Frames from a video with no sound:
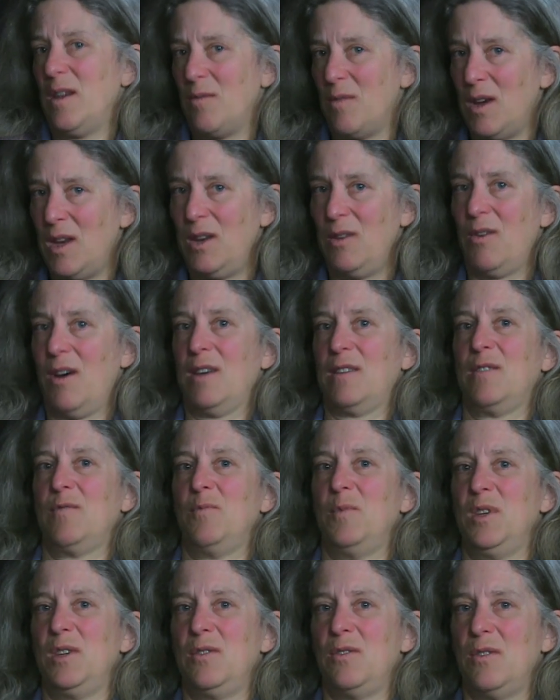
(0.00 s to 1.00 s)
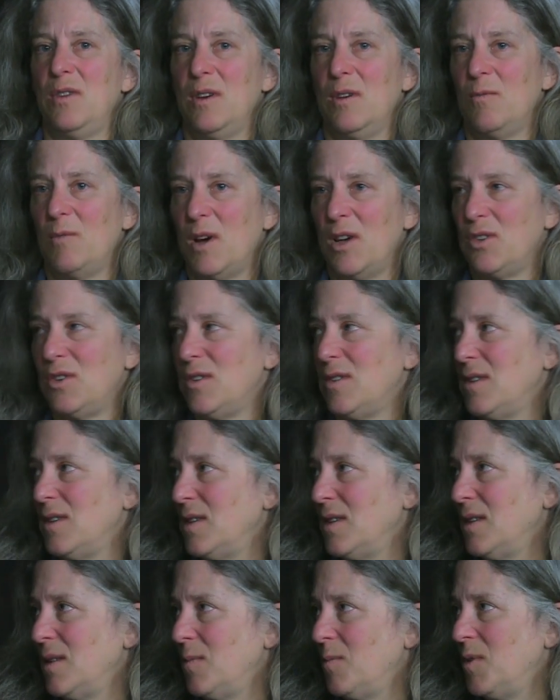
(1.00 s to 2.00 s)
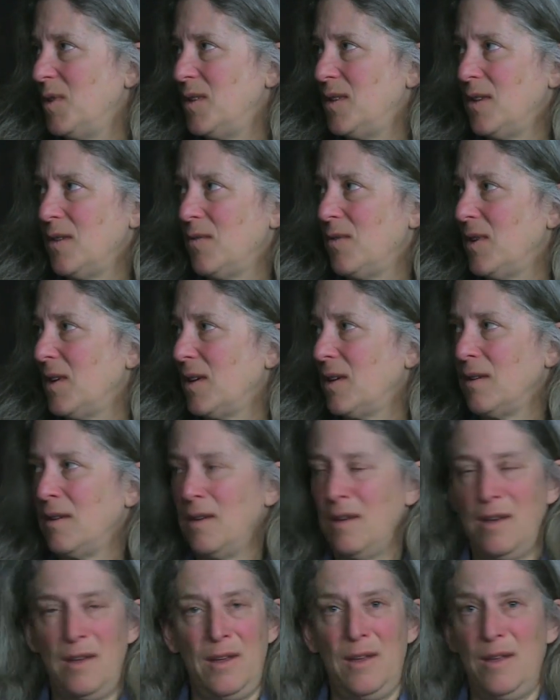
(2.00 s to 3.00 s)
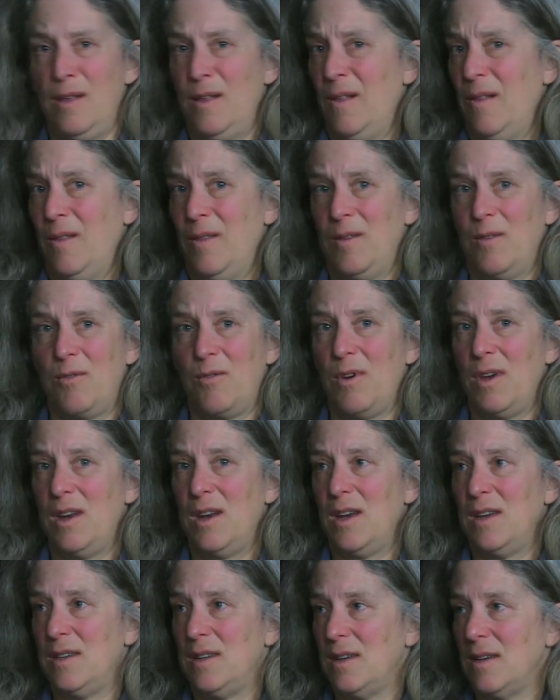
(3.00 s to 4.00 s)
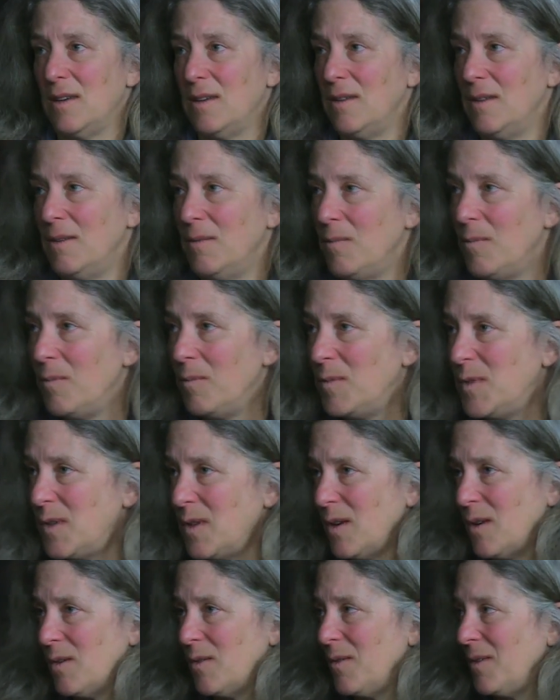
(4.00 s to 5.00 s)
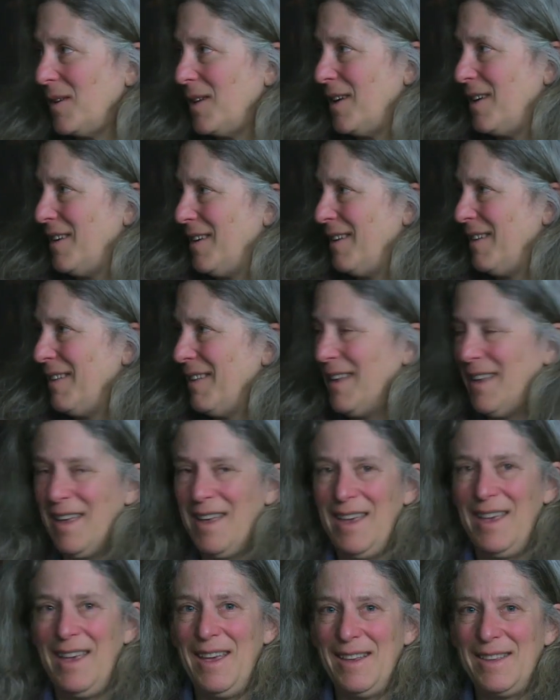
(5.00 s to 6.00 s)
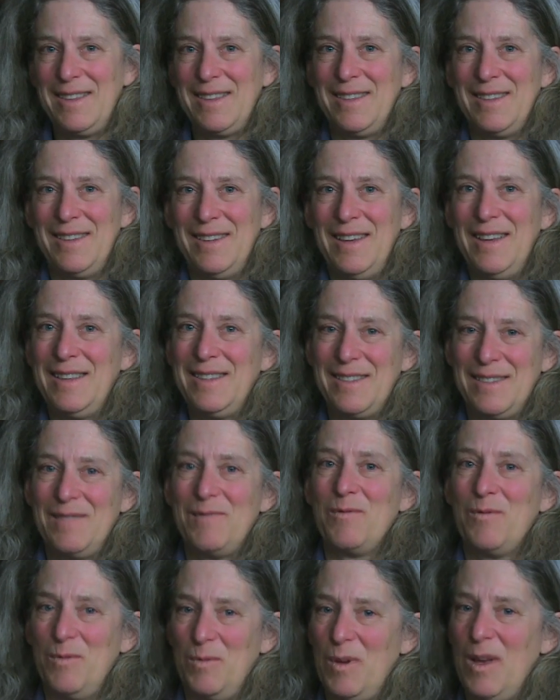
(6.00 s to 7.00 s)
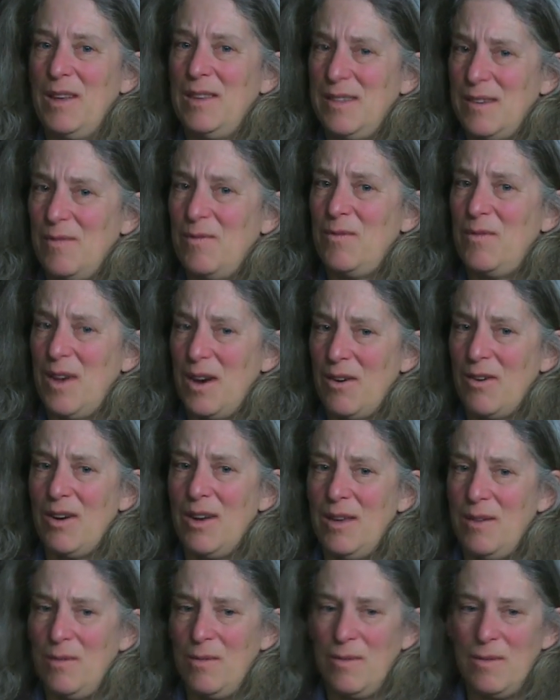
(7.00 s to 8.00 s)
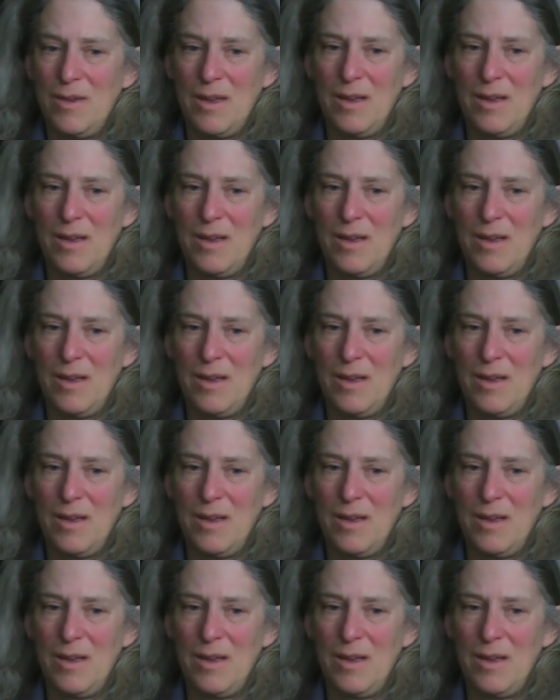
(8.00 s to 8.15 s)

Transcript: that radioactive material washes into the Pacific. Great idea. So, it's it's it's a very